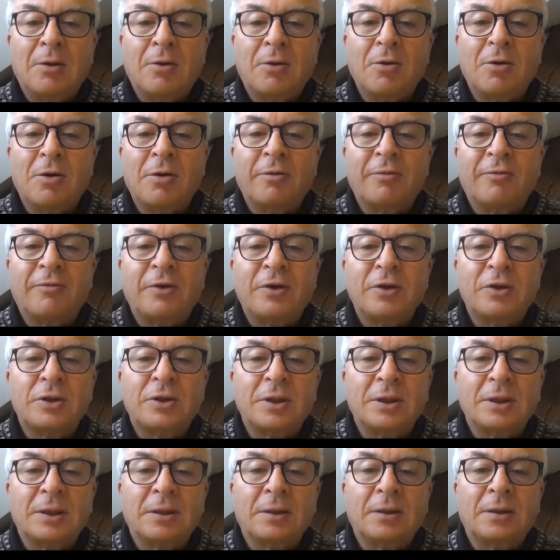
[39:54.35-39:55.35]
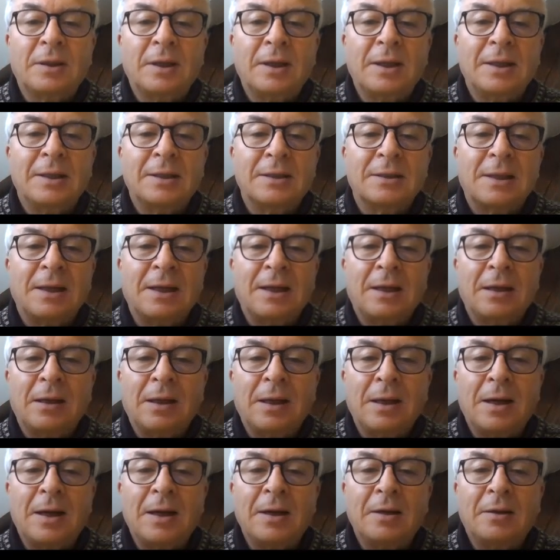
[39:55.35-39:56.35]
coefficient is
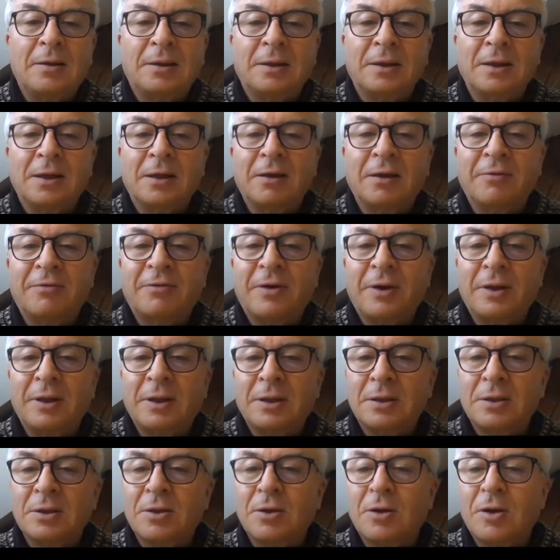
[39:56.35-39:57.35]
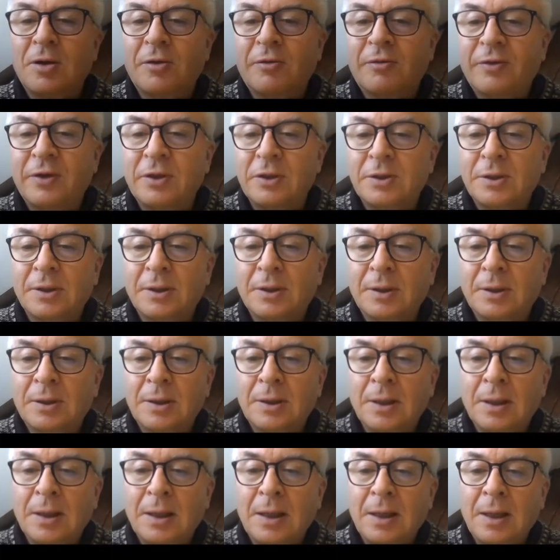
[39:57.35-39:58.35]
clearly higher than the father's coefficient,